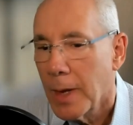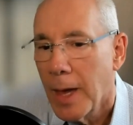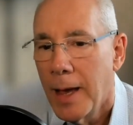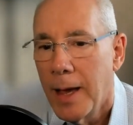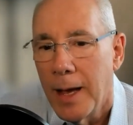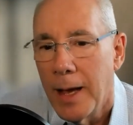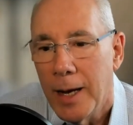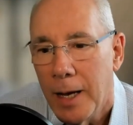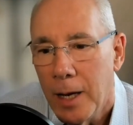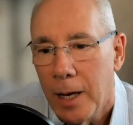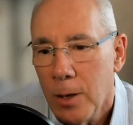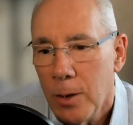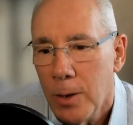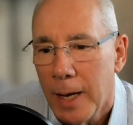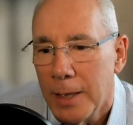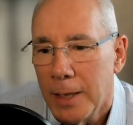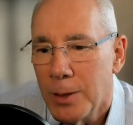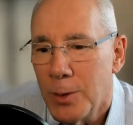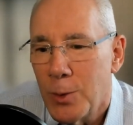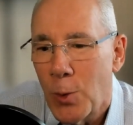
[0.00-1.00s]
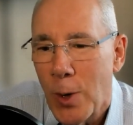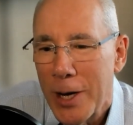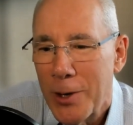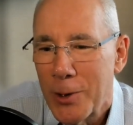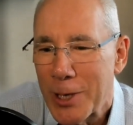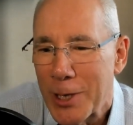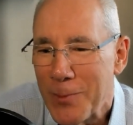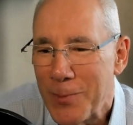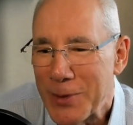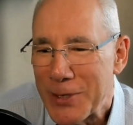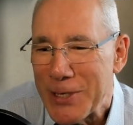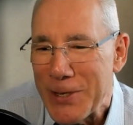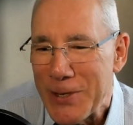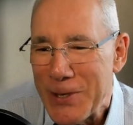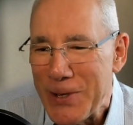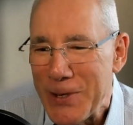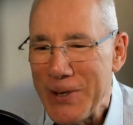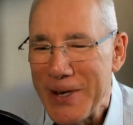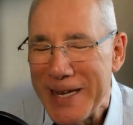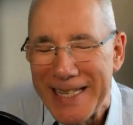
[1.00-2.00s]
Hello, and welcome
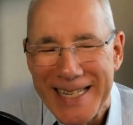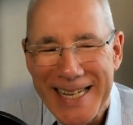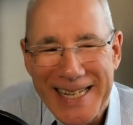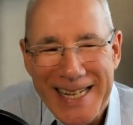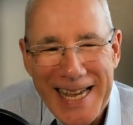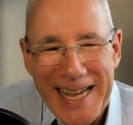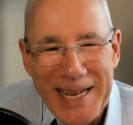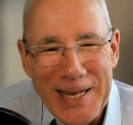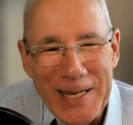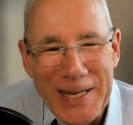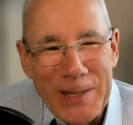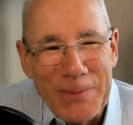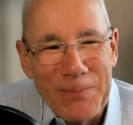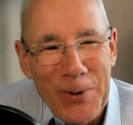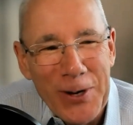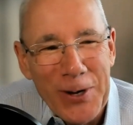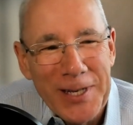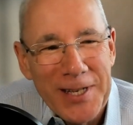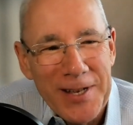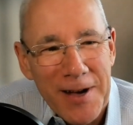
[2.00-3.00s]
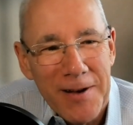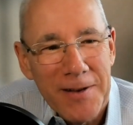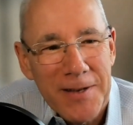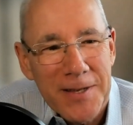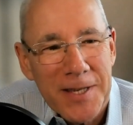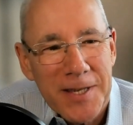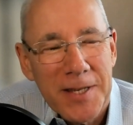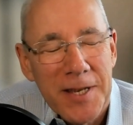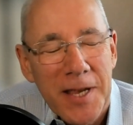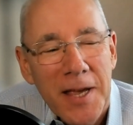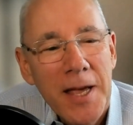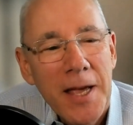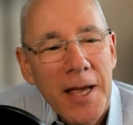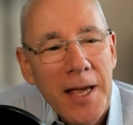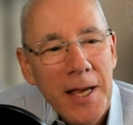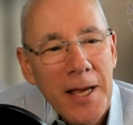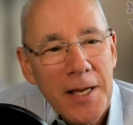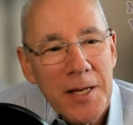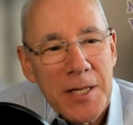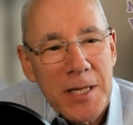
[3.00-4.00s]
to today's podcast.
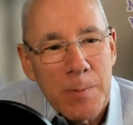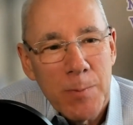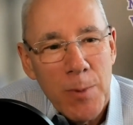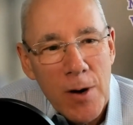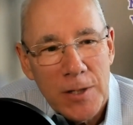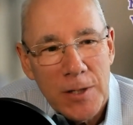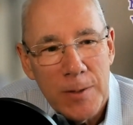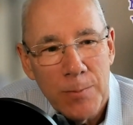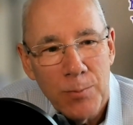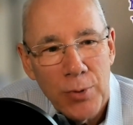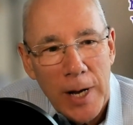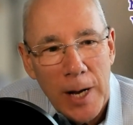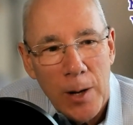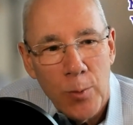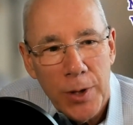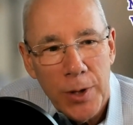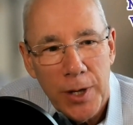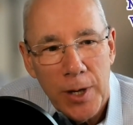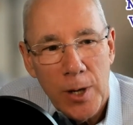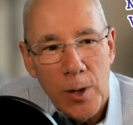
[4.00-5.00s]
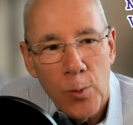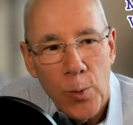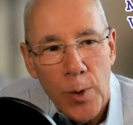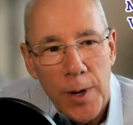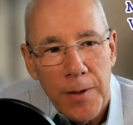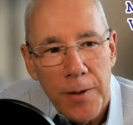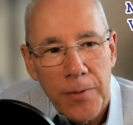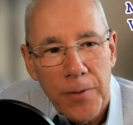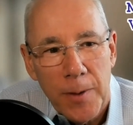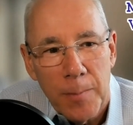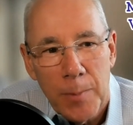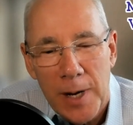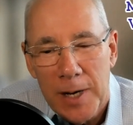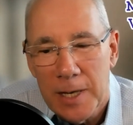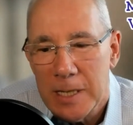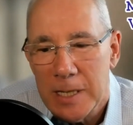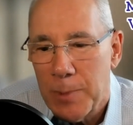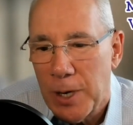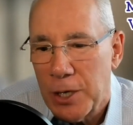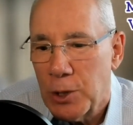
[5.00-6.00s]
It's Martin Brown with you with my
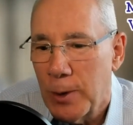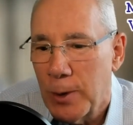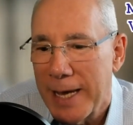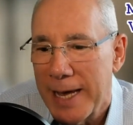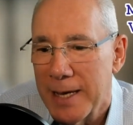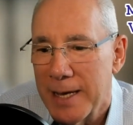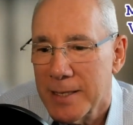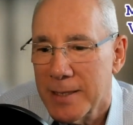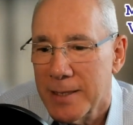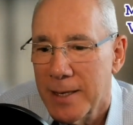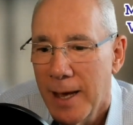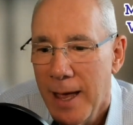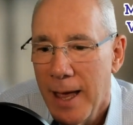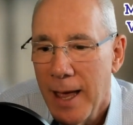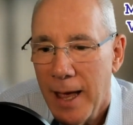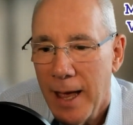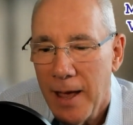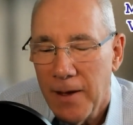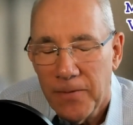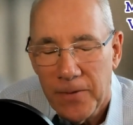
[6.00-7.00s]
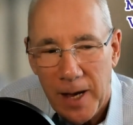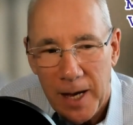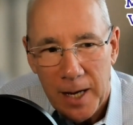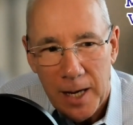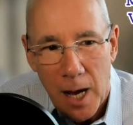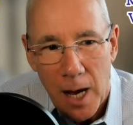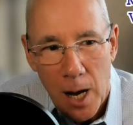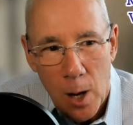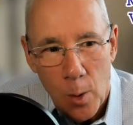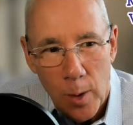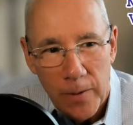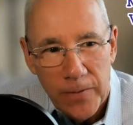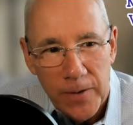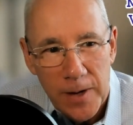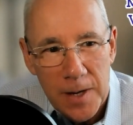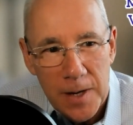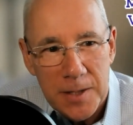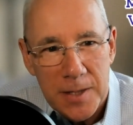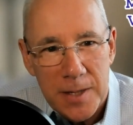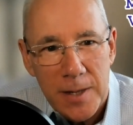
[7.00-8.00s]
special guest, Fa
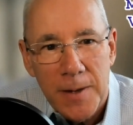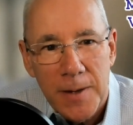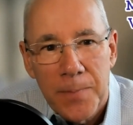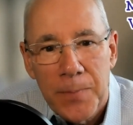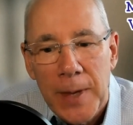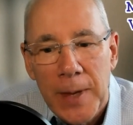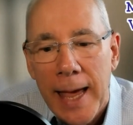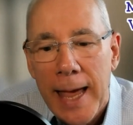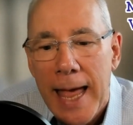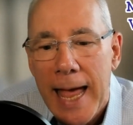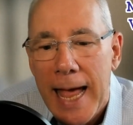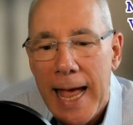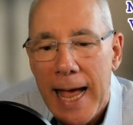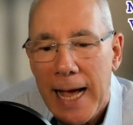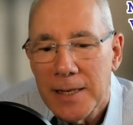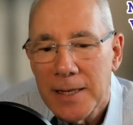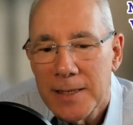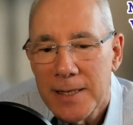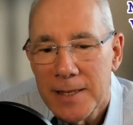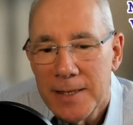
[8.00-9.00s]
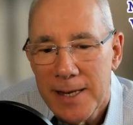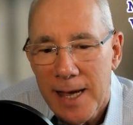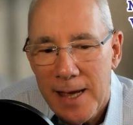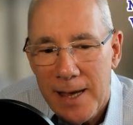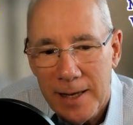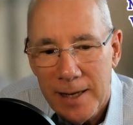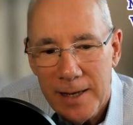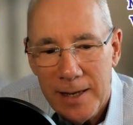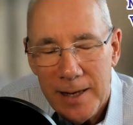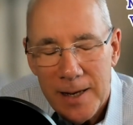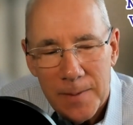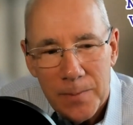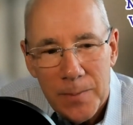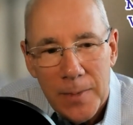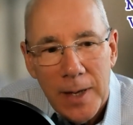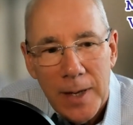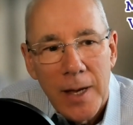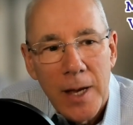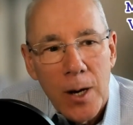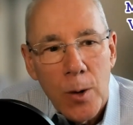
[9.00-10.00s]
Oasa. And today
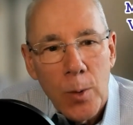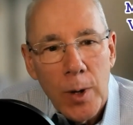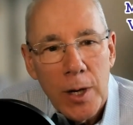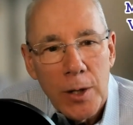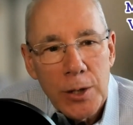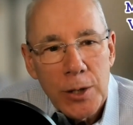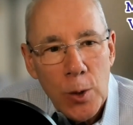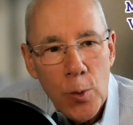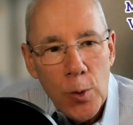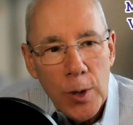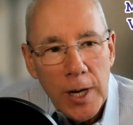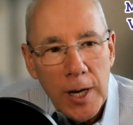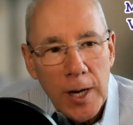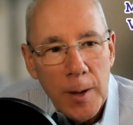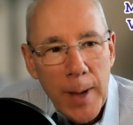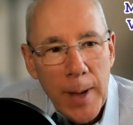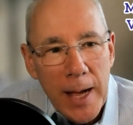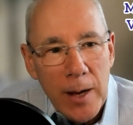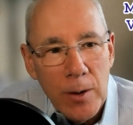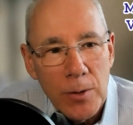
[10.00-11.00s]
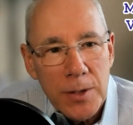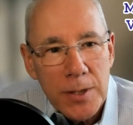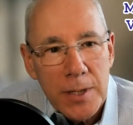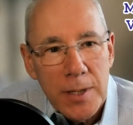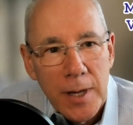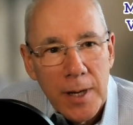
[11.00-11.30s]
we are talking about